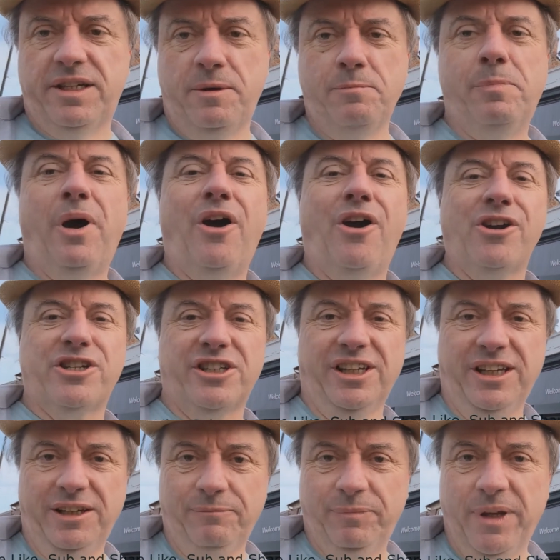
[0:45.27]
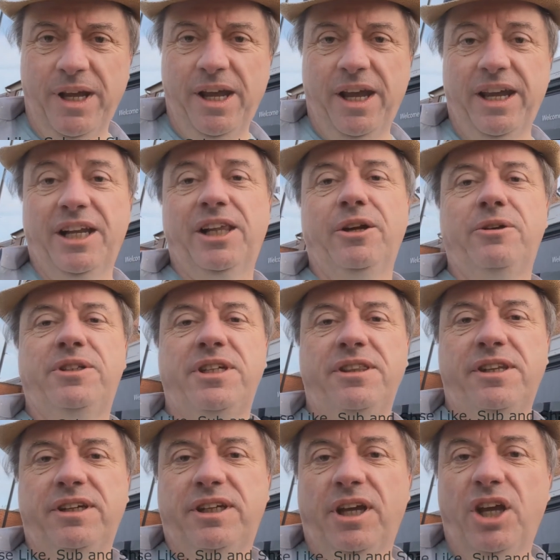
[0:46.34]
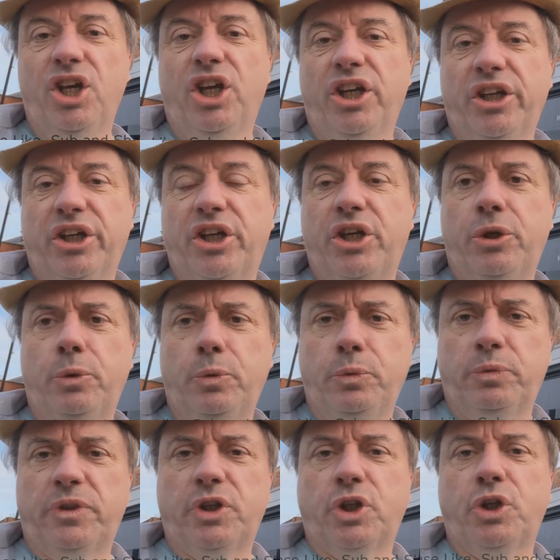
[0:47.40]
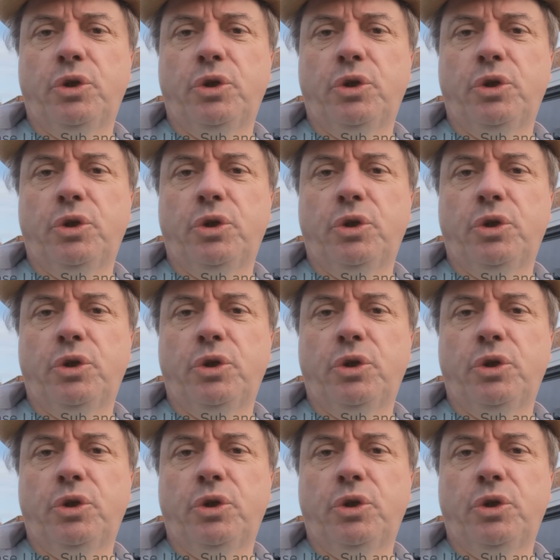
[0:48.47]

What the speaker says: Timperley, including the coop,